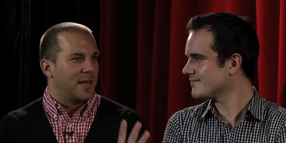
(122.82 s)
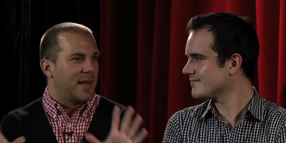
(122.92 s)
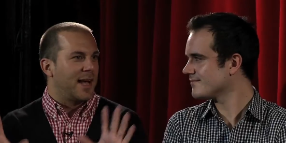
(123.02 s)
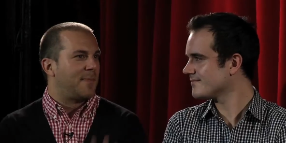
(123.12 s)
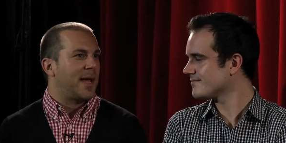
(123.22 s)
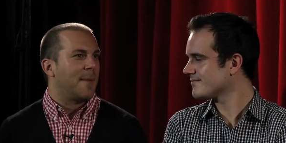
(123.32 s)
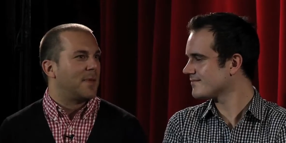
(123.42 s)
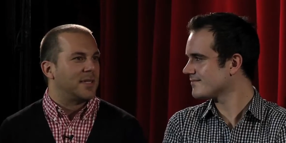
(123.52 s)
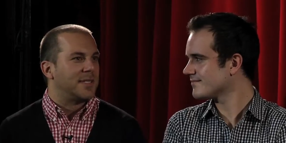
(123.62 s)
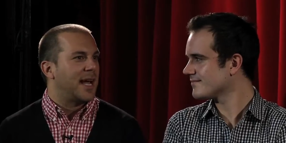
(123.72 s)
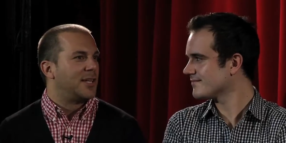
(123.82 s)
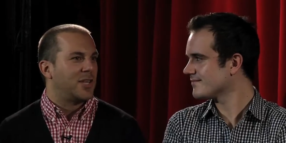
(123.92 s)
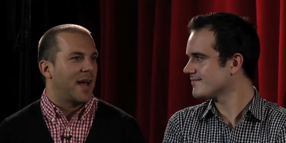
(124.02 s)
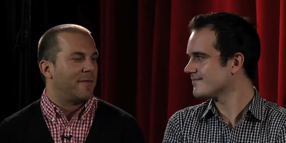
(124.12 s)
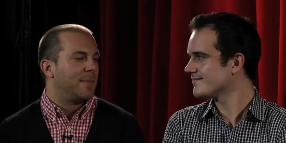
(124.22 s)
Speaker 1: didn't like being up on the stage
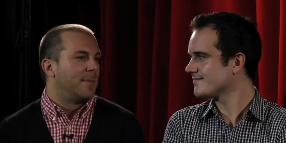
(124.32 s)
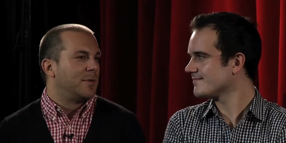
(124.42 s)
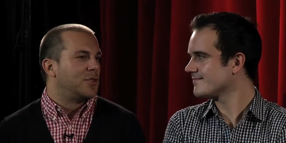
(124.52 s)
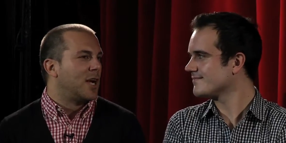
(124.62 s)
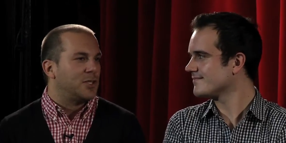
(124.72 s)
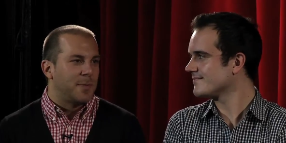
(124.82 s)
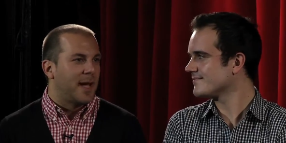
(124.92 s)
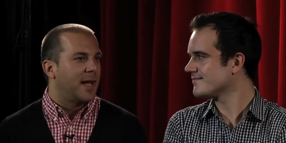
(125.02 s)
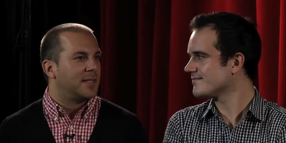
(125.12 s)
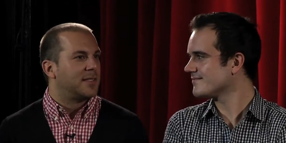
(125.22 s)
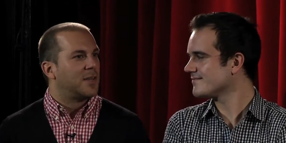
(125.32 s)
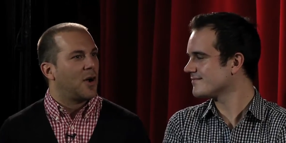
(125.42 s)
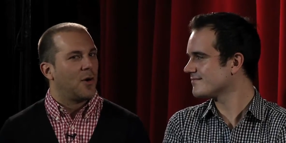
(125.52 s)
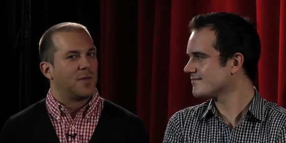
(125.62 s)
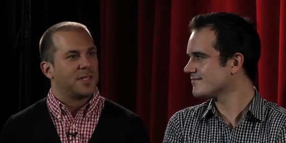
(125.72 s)
and having people judge me. And
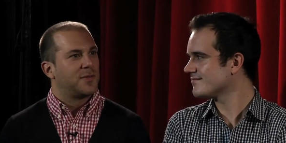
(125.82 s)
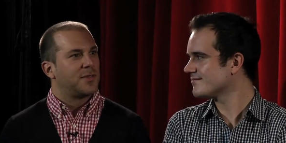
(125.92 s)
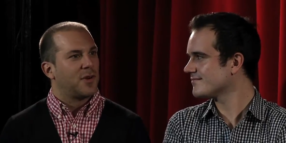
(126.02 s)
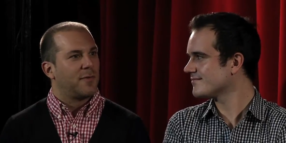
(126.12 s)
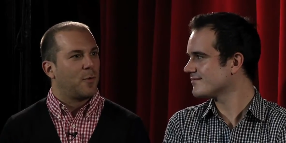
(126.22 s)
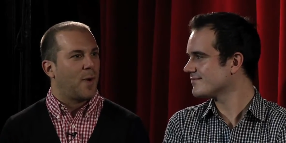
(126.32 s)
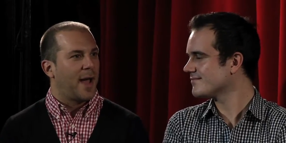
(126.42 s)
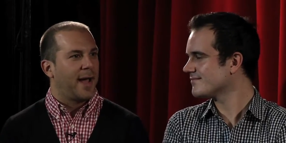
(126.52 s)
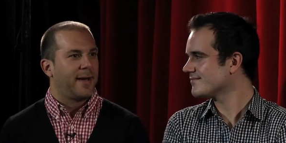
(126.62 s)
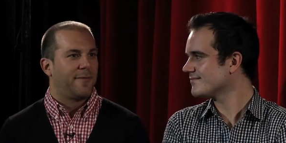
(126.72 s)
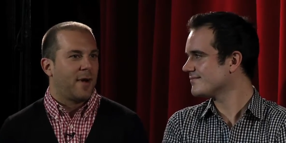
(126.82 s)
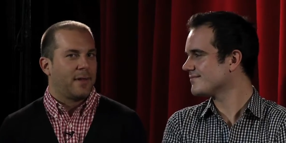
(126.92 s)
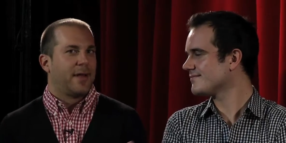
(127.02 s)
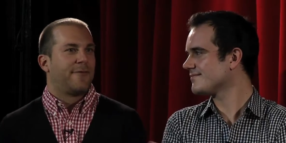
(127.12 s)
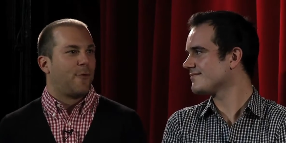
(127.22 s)
so yeah. this was sort of a way,
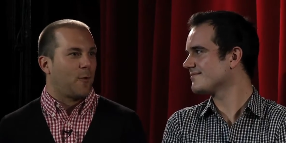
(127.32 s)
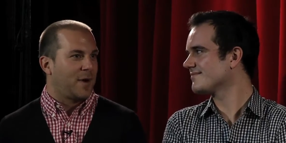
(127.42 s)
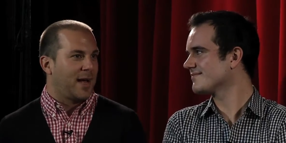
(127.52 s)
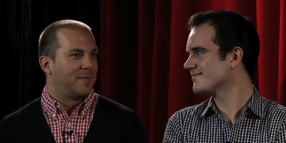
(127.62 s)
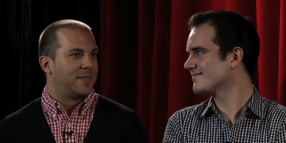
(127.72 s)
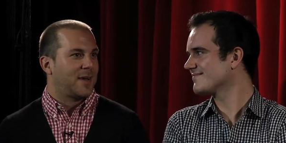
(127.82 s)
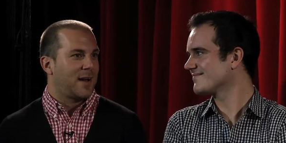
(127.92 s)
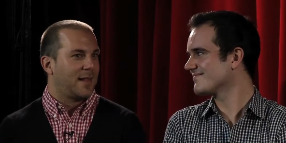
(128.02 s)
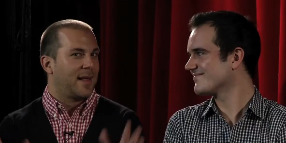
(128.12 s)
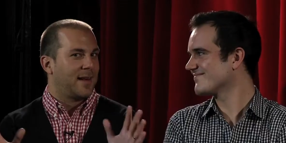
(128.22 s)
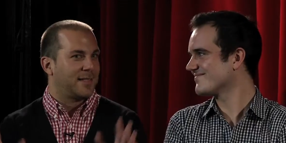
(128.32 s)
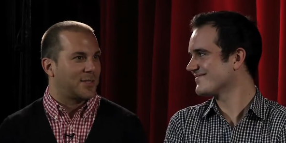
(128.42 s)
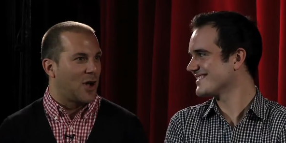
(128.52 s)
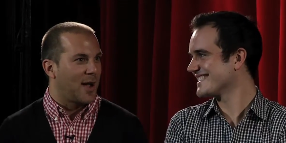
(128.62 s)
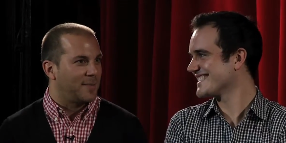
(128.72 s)
finally at 40, I've decided that it's
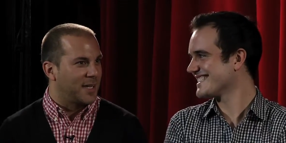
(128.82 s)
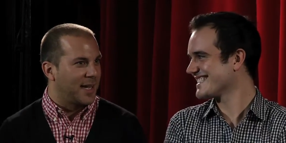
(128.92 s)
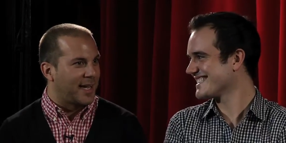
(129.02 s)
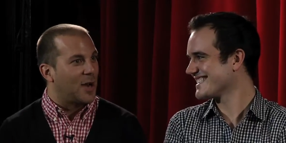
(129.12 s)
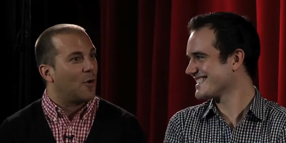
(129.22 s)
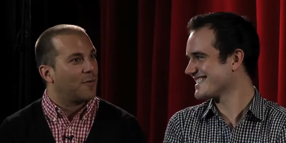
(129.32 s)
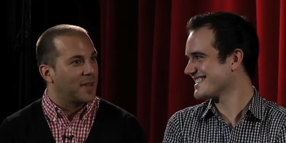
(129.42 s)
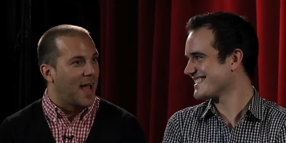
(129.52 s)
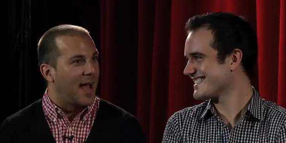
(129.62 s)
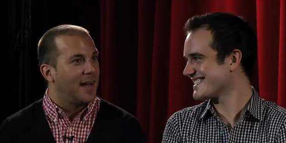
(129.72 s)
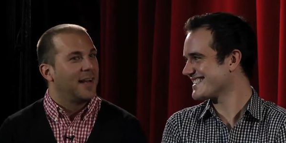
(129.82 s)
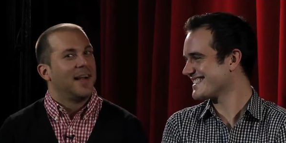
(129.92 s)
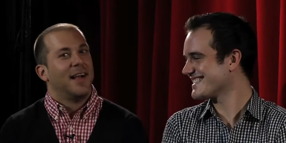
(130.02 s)
time to like get over that